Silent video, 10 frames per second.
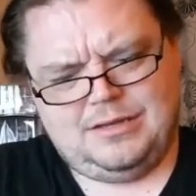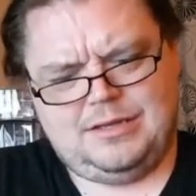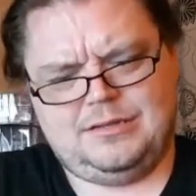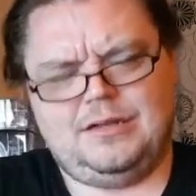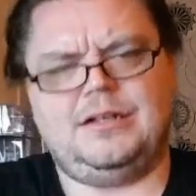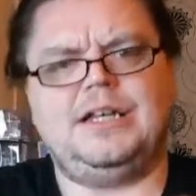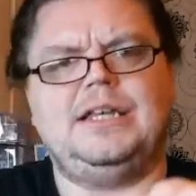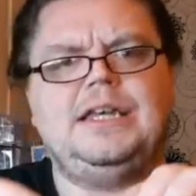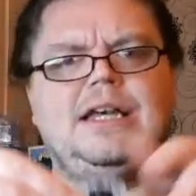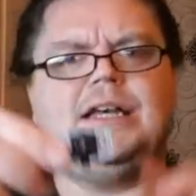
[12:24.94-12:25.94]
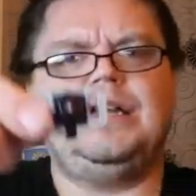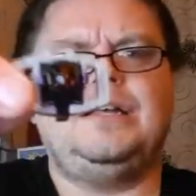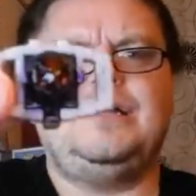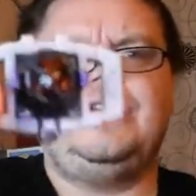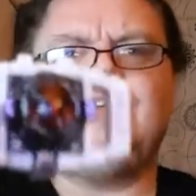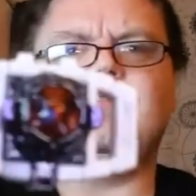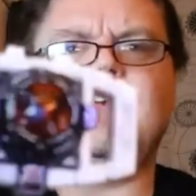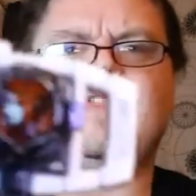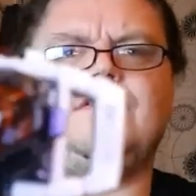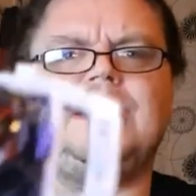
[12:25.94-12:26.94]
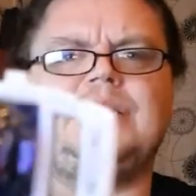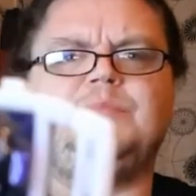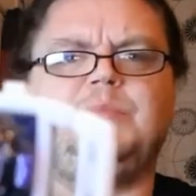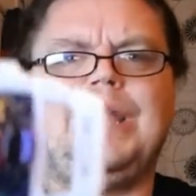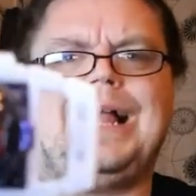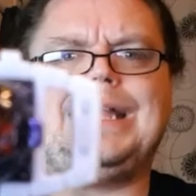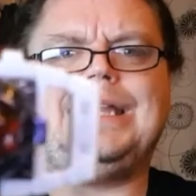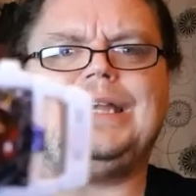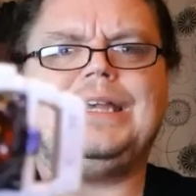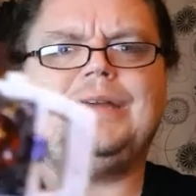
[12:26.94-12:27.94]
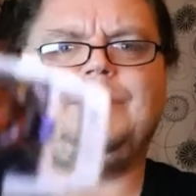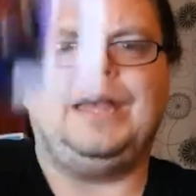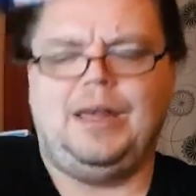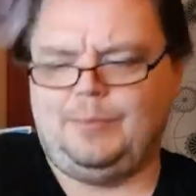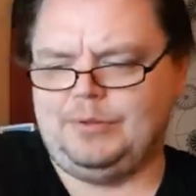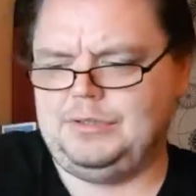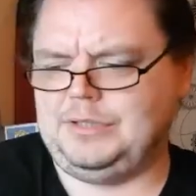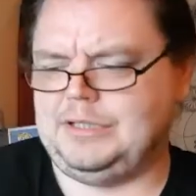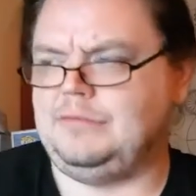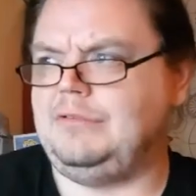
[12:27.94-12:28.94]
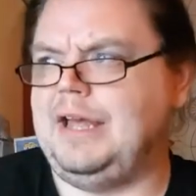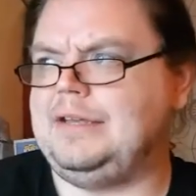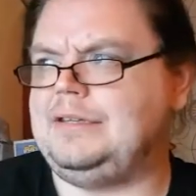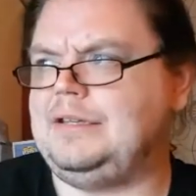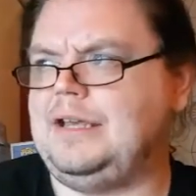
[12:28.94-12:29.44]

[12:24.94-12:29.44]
He's got a rather nice black, purple and red